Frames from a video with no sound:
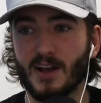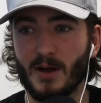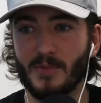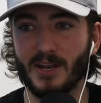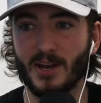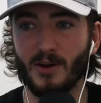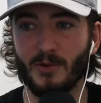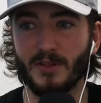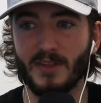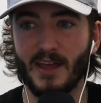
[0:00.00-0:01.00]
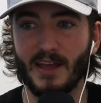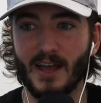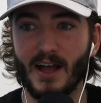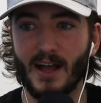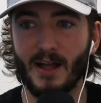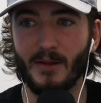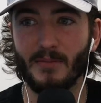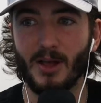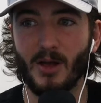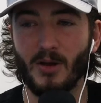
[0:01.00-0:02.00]
in here with a
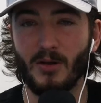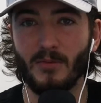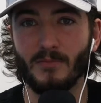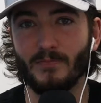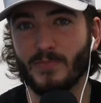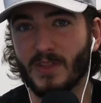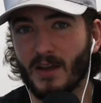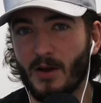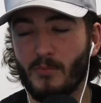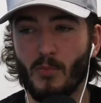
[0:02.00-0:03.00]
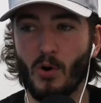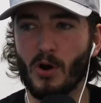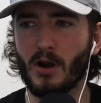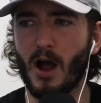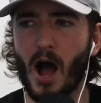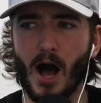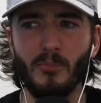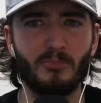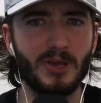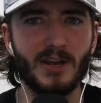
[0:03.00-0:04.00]
more
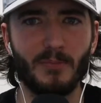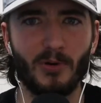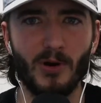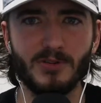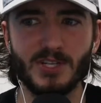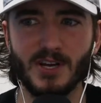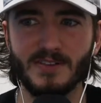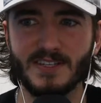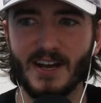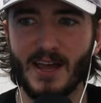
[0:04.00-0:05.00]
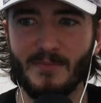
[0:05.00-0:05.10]
upbeat approach here tonight,